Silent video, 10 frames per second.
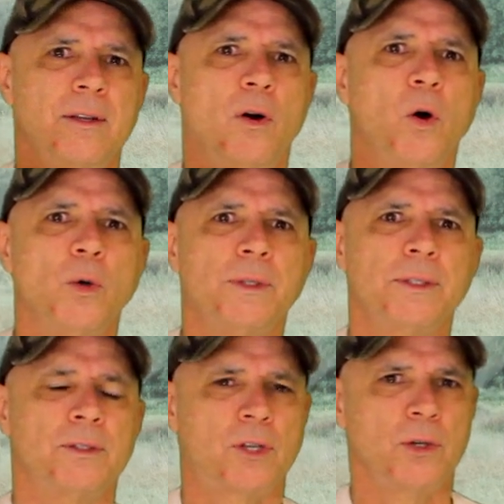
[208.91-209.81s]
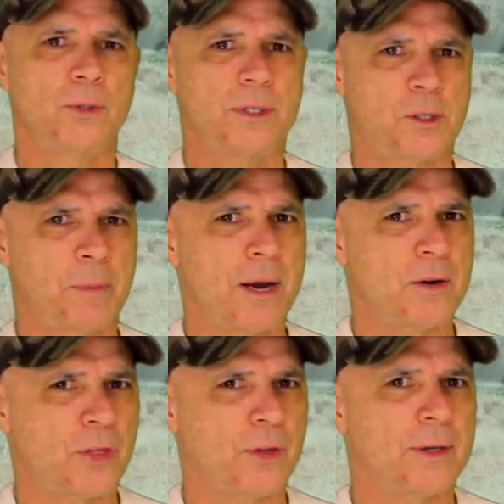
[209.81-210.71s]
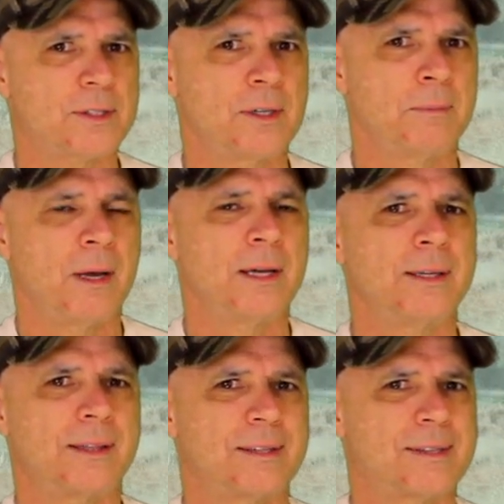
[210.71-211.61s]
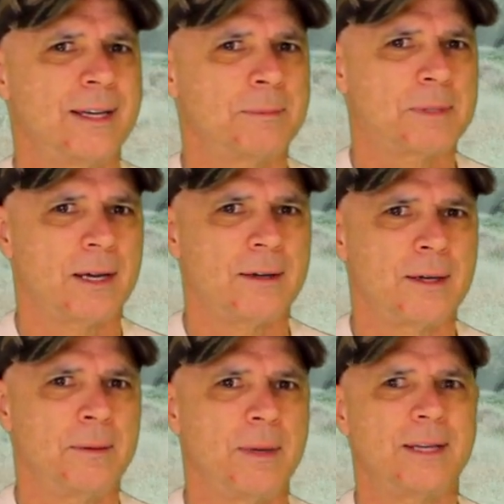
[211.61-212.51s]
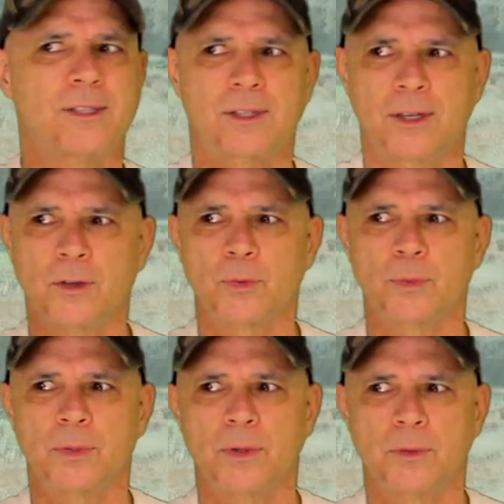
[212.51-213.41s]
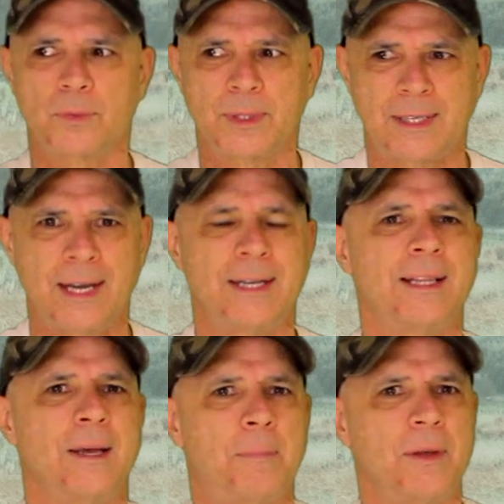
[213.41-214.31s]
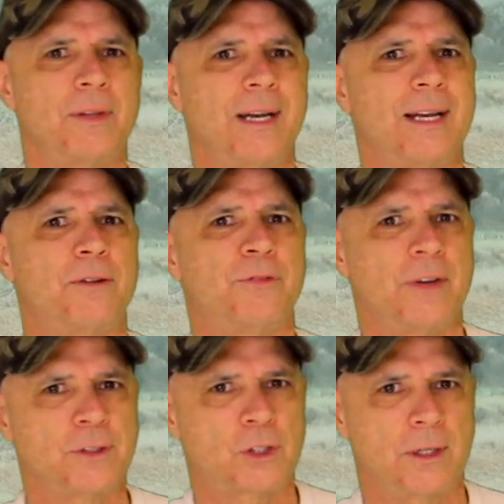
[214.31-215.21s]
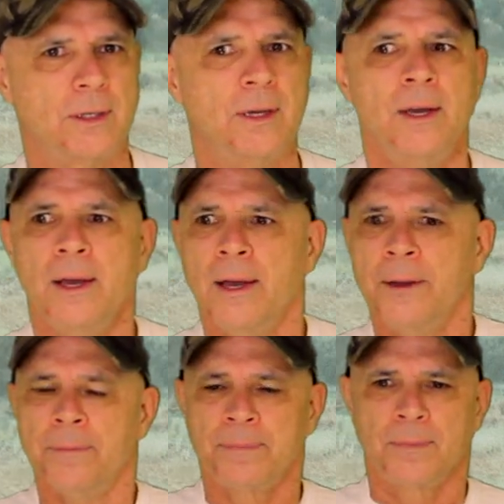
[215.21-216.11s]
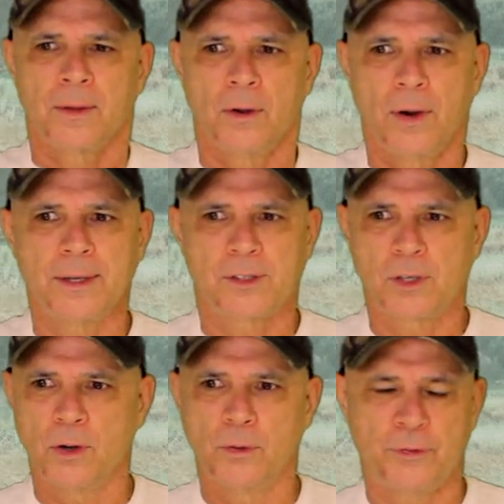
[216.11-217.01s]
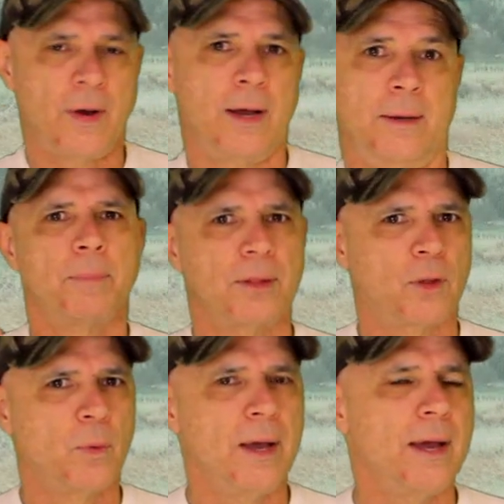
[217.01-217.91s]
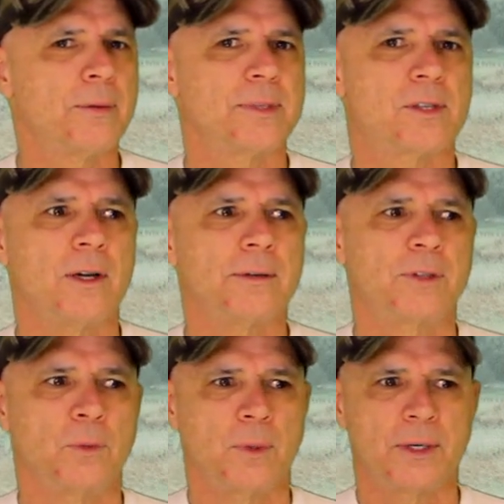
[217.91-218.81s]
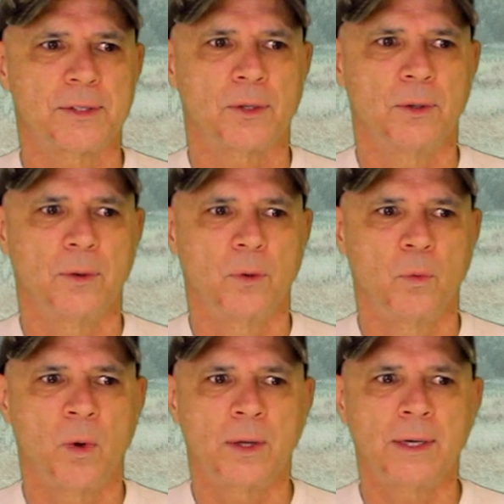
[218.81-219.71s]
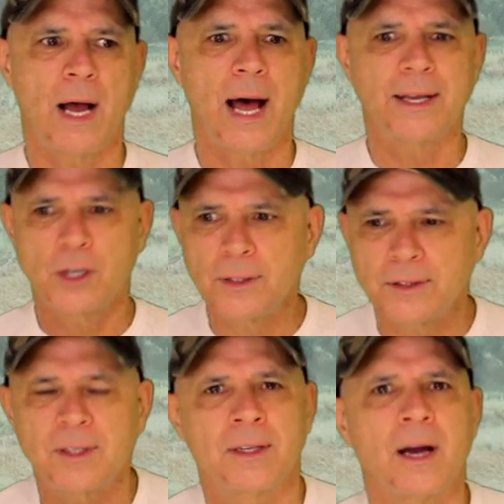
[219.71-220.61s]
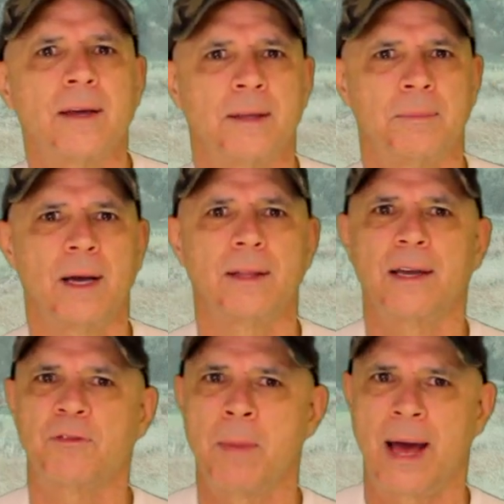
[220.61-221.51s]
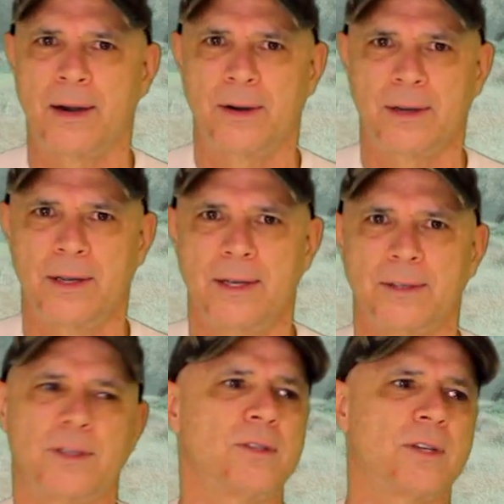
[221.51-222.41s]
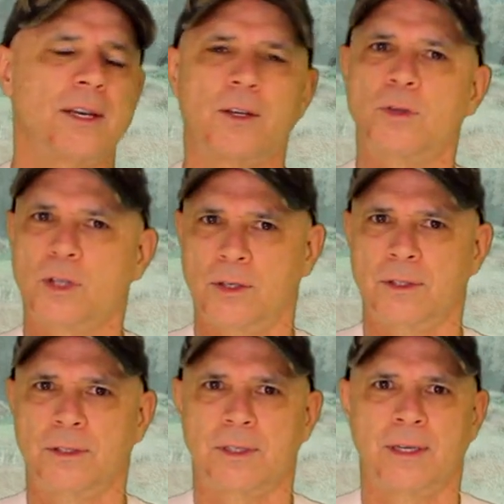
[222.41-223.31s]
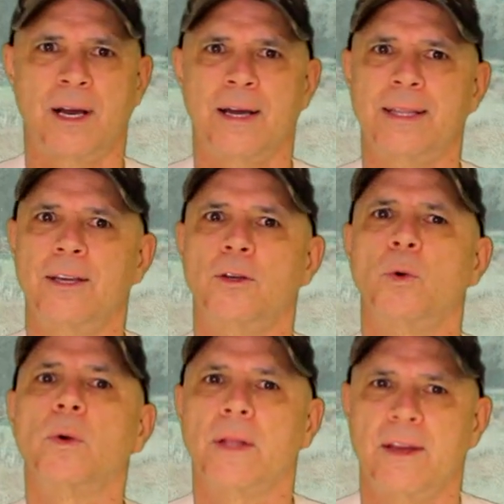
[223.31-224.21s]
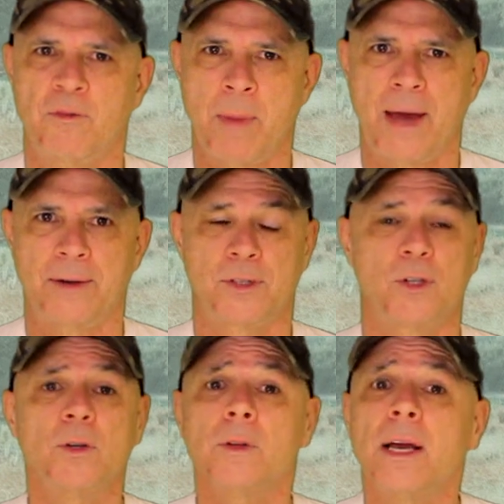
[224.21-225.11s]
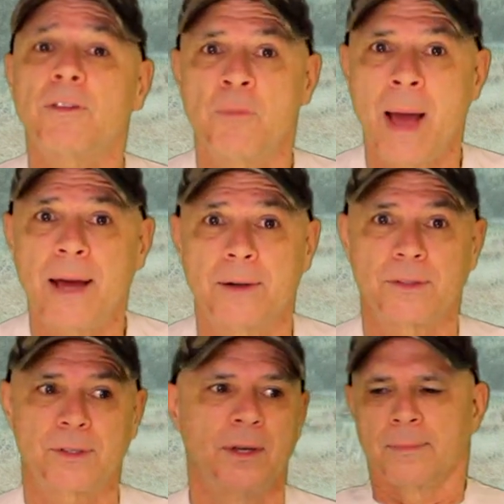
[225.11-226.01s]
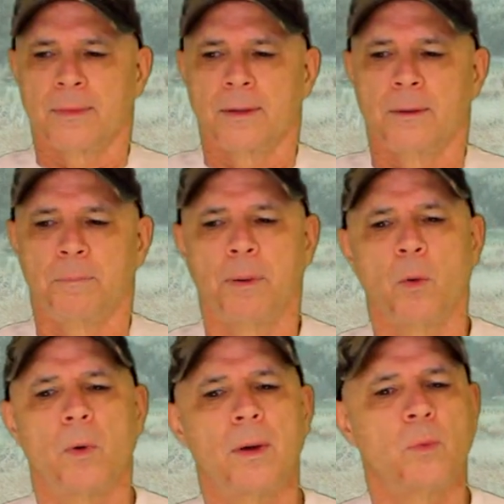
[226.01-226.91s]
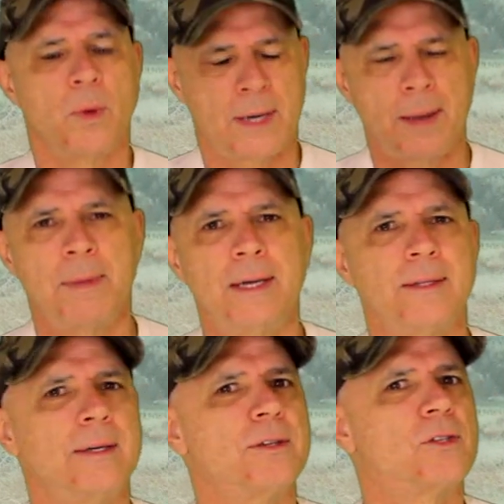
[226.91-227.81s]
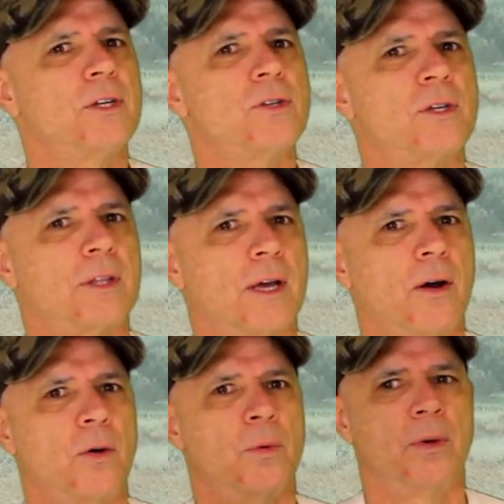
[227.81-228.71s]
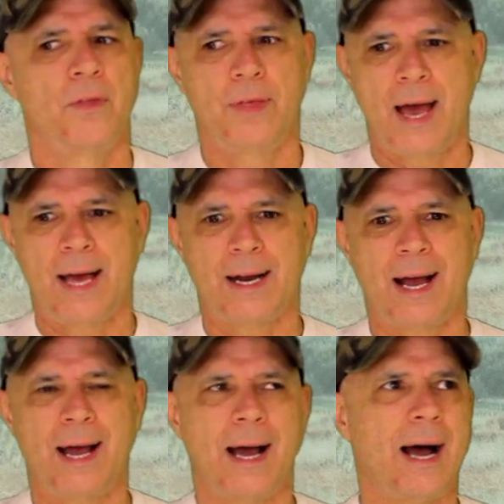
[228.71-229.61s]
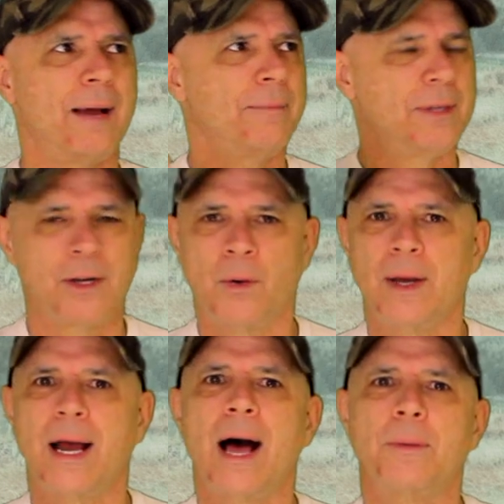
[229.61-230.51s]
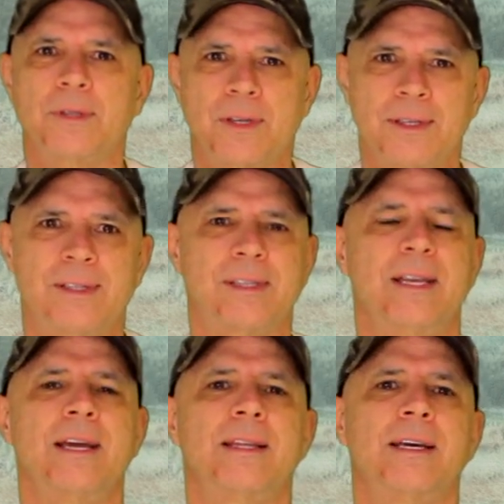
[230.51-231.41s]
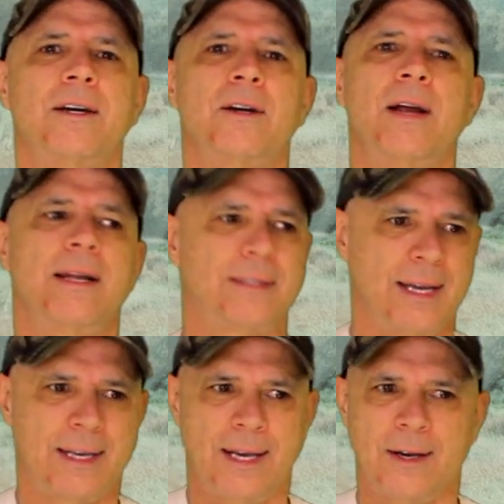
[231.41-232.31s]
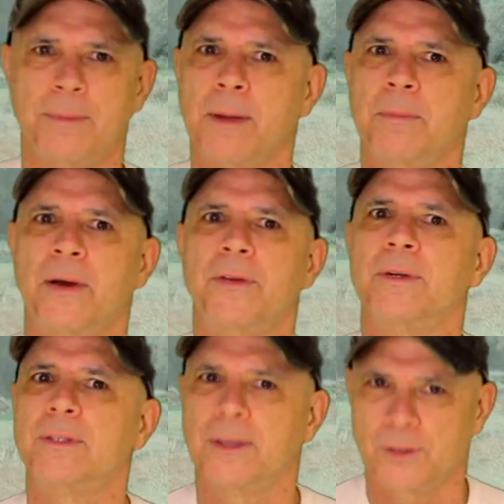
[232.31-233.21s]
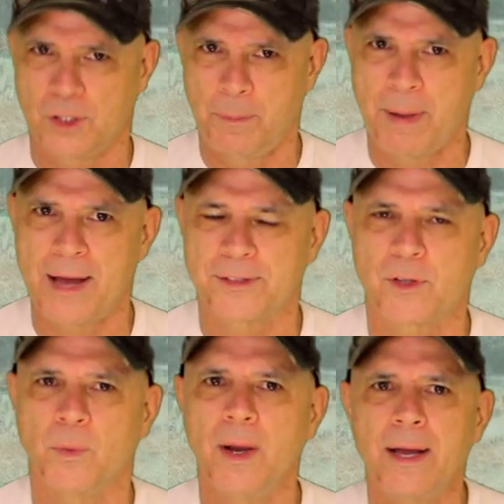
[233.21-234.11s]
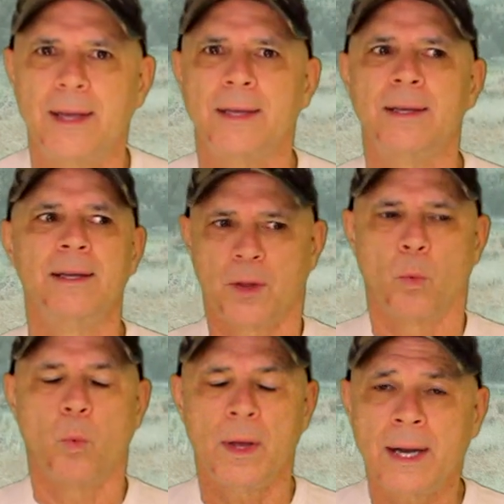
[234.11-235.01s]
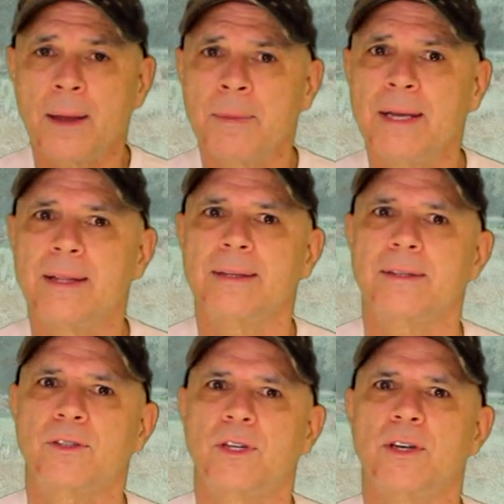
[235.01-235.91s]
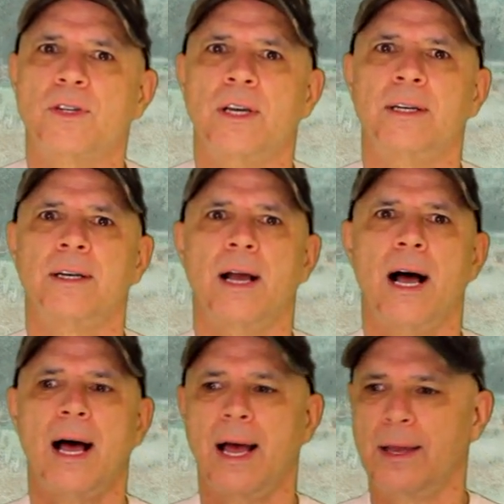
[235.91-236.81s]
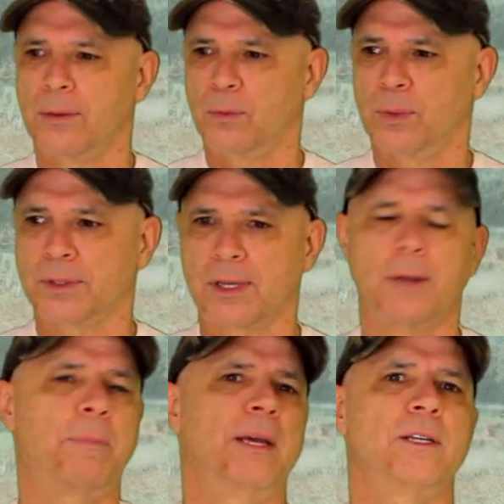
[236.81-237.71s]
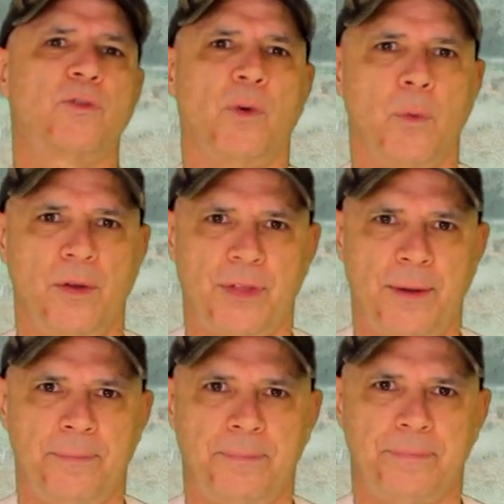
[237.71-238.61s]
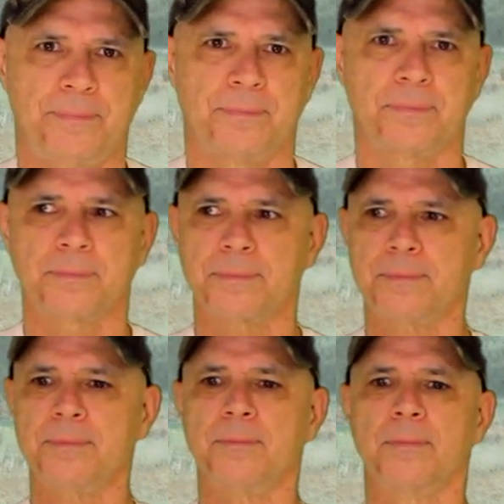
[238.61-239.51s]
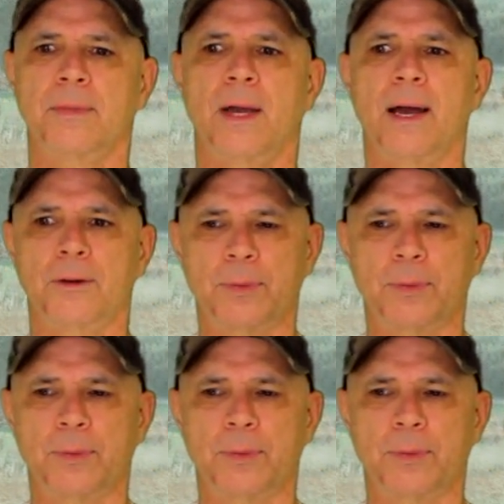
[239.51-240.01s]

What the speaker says: holding 2 disparate thoughts in mind at the same time and still retaining the ability to function. All right, so fine. But the way I resolved it was, 1, I couldn't deny that my life mattered. Just like you shouldn't deny that your life matters. Your life matters. But when I made the decision, though, that, I was going to stay there and take care of my mother until she passed away, when I made that decision, I was like peaceful with it. I had